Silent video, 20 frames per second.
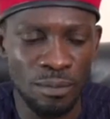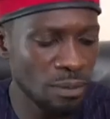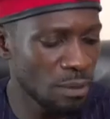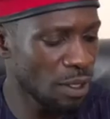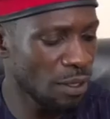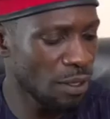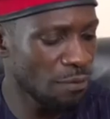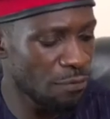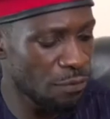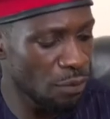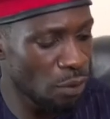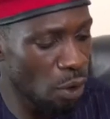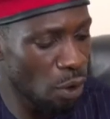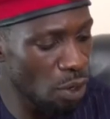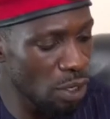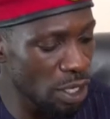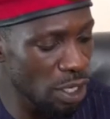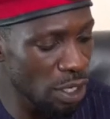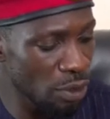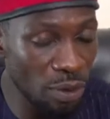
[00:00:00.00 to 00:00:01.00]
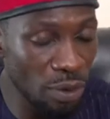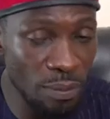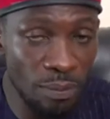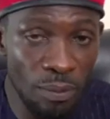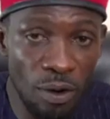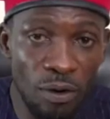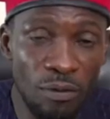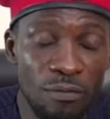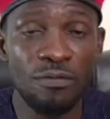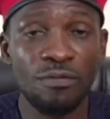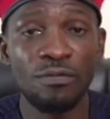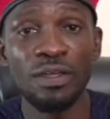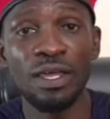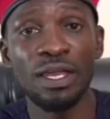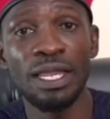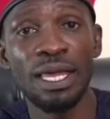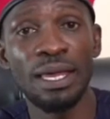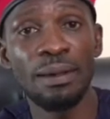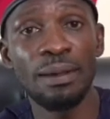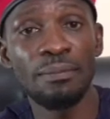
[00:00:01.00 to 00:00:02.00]
If you only remove the
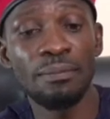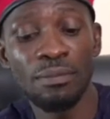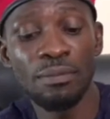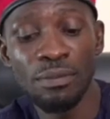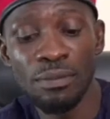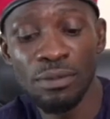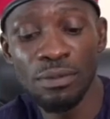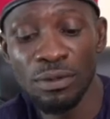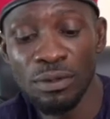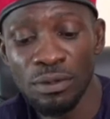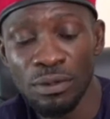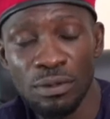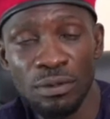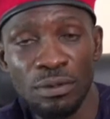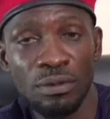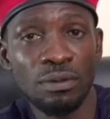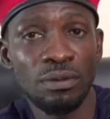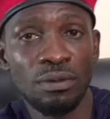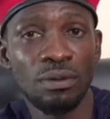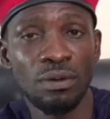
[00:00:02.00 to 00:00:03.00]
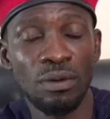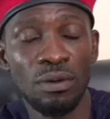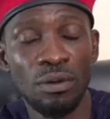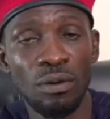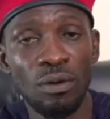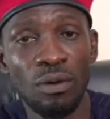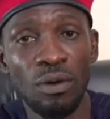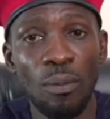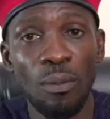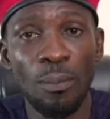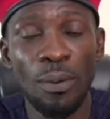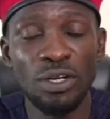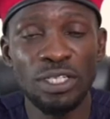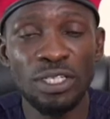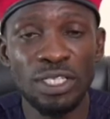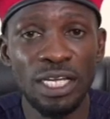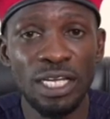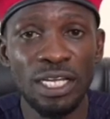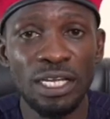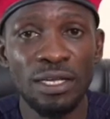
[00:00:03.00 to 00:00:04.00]
name
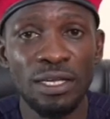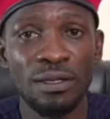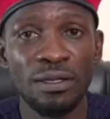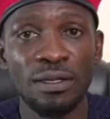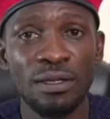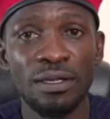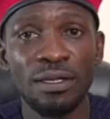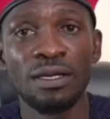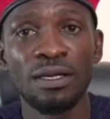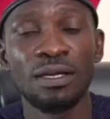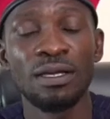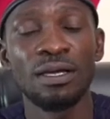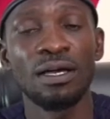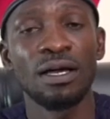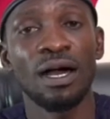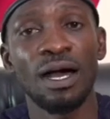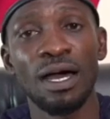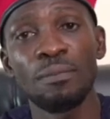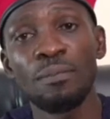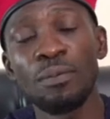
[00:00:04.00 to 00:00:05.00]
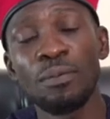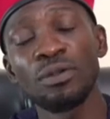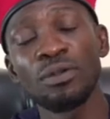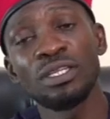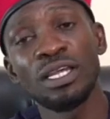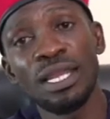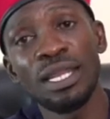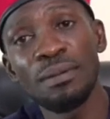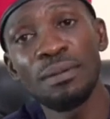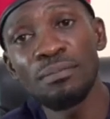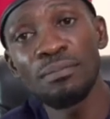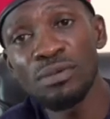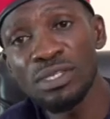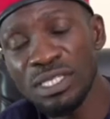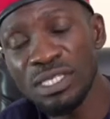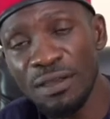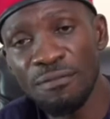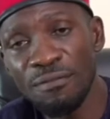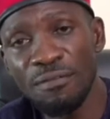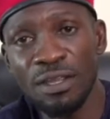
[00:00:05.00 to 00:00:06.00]
Obote and put the name
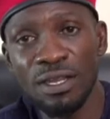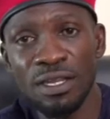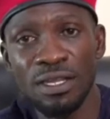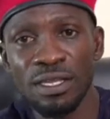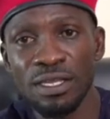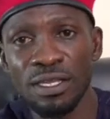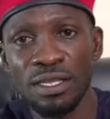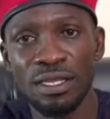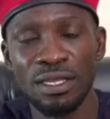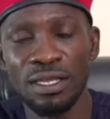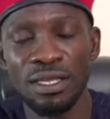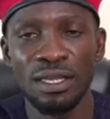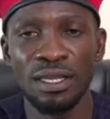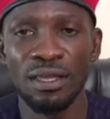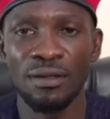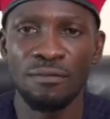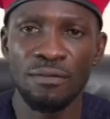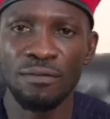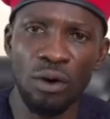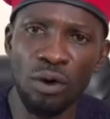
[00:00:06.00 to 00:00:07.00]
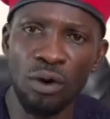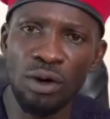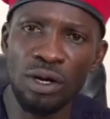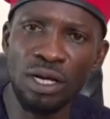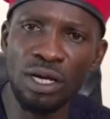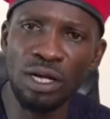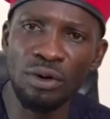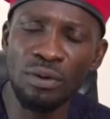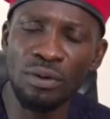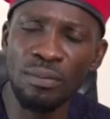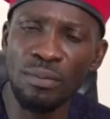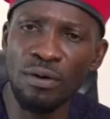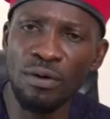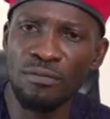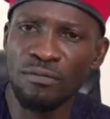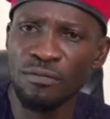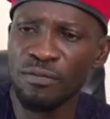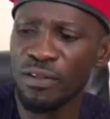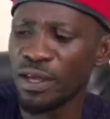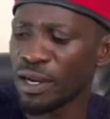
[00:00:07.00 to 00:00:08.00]
Seven, if you only
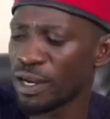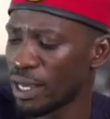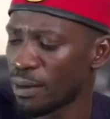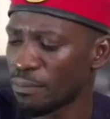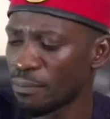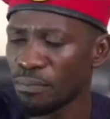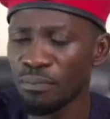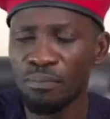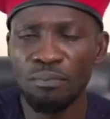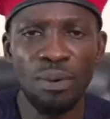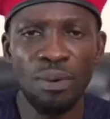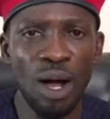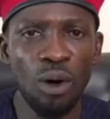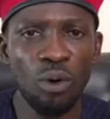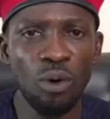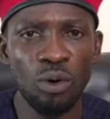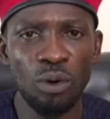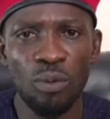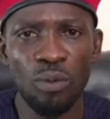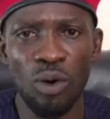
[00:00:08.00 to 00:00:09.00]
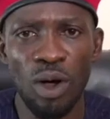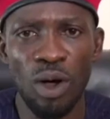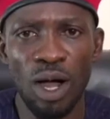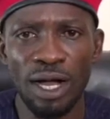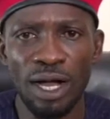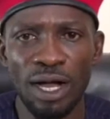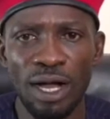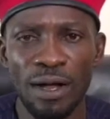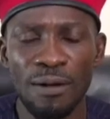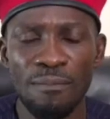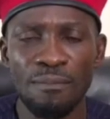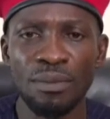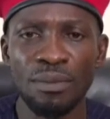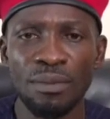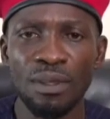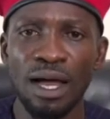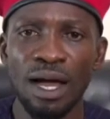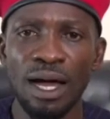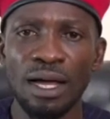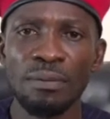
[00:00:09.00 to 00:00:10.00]
remove the name Paulo Mwanga
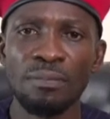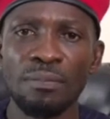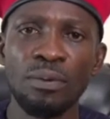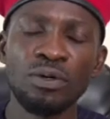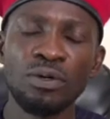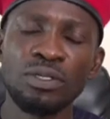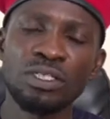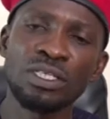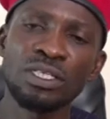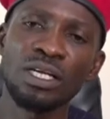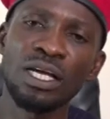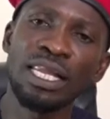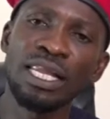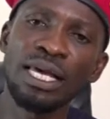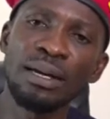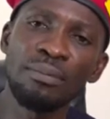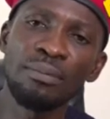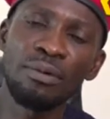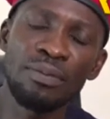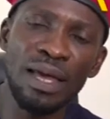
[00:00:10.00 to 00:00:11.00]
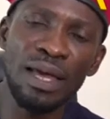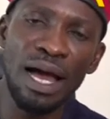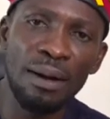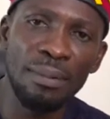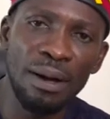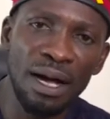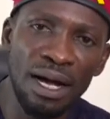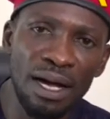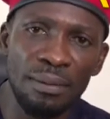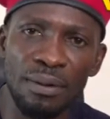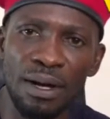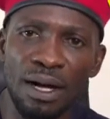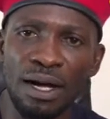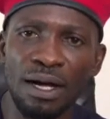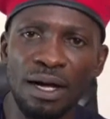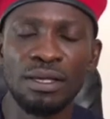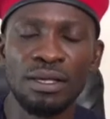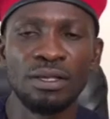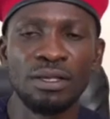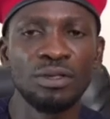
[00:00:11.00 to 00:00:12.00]
and put a name of Byabakama,
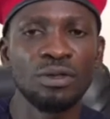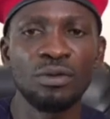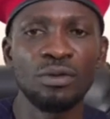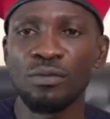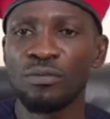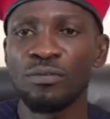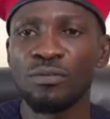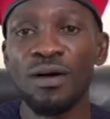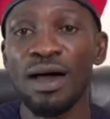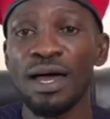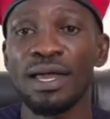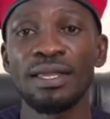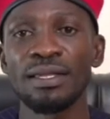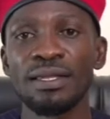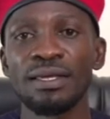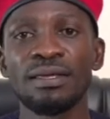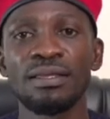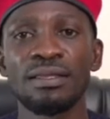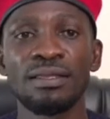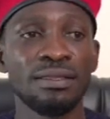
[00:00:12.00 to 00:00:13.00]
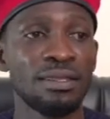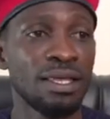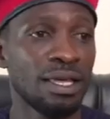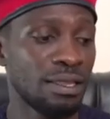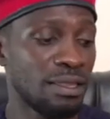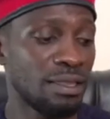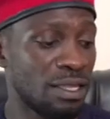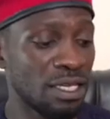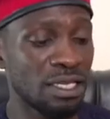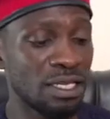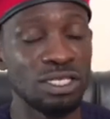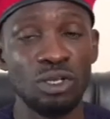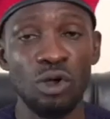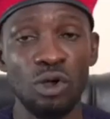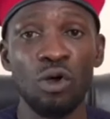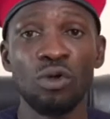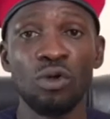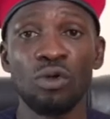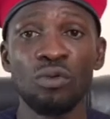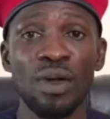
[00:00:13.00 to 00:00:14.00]
you'll find that this
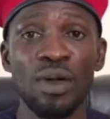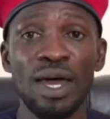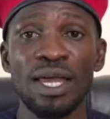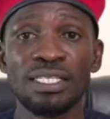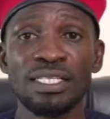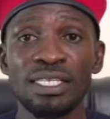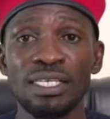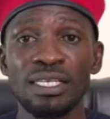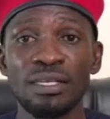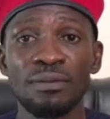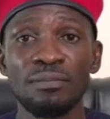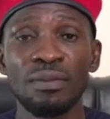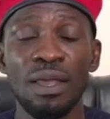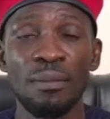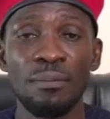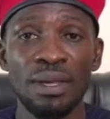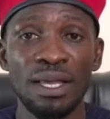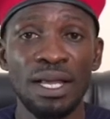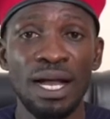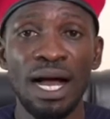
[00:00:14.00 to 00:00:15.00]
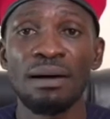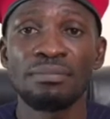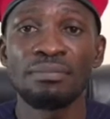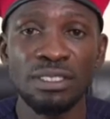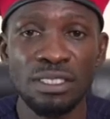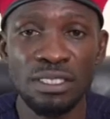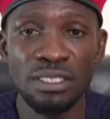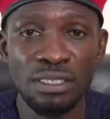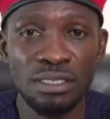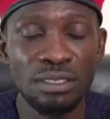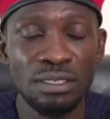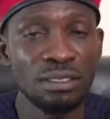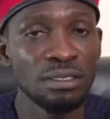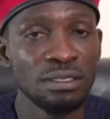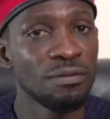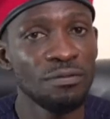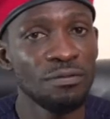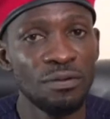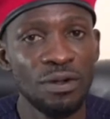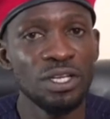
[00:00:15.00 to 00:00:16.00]
whole writing becomes
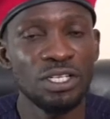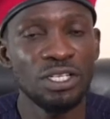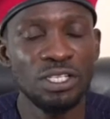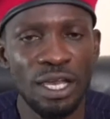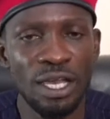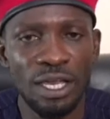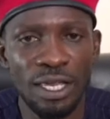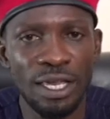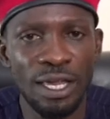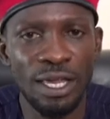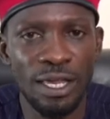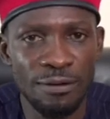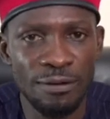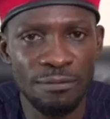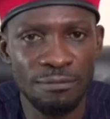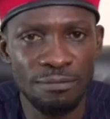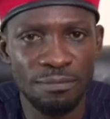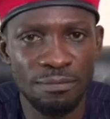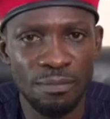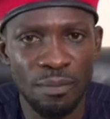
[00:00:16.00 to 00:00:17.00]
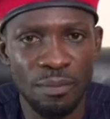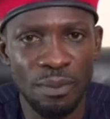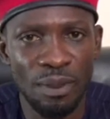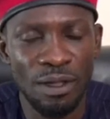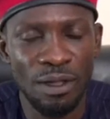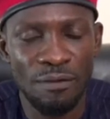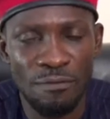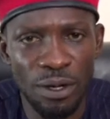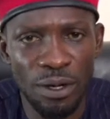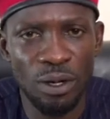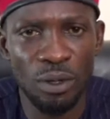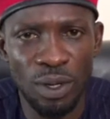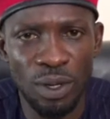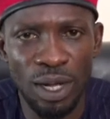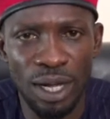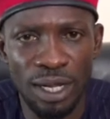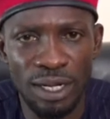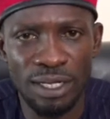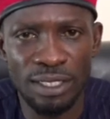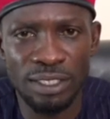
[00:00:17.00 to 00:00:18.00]
fresh again. Fellow
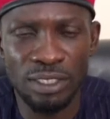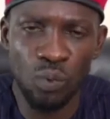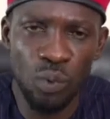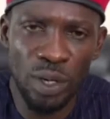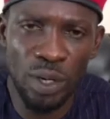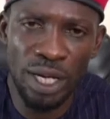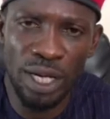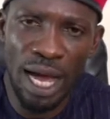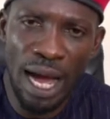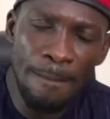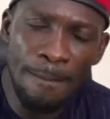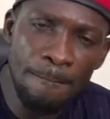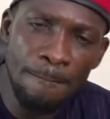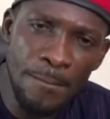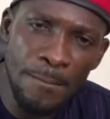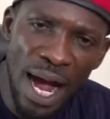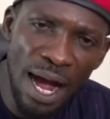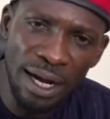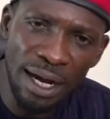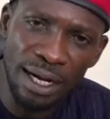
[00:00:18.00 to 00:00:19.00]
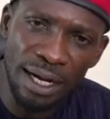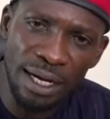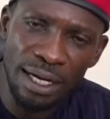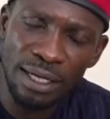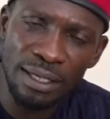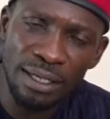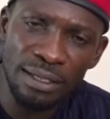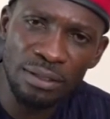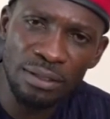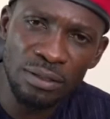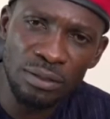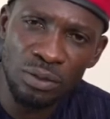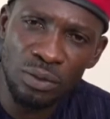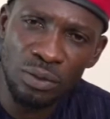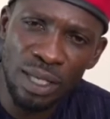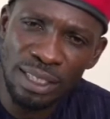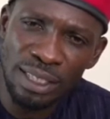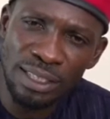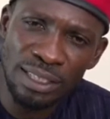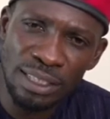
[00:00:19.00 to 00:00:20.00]
Ugandans, we are back to
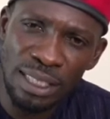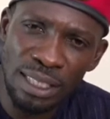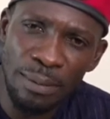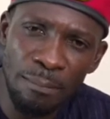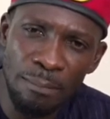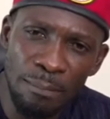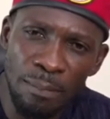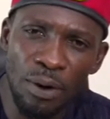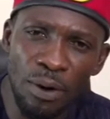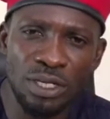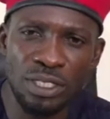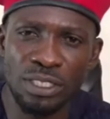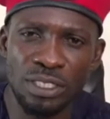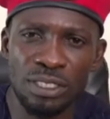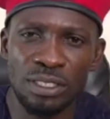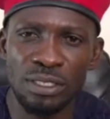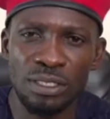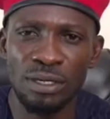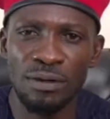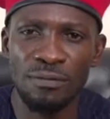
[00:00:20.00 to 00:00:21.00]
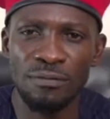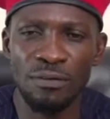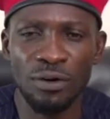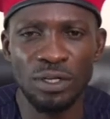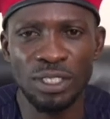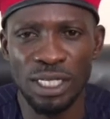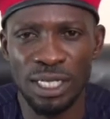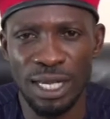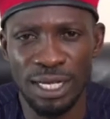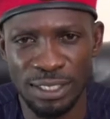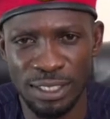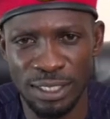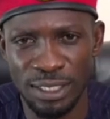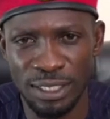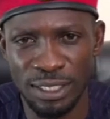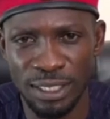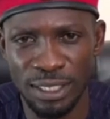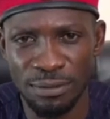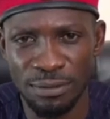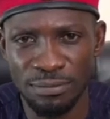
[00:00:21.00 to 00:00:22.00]
that same point 40 years
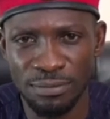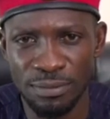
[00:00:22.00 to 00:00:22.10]
later.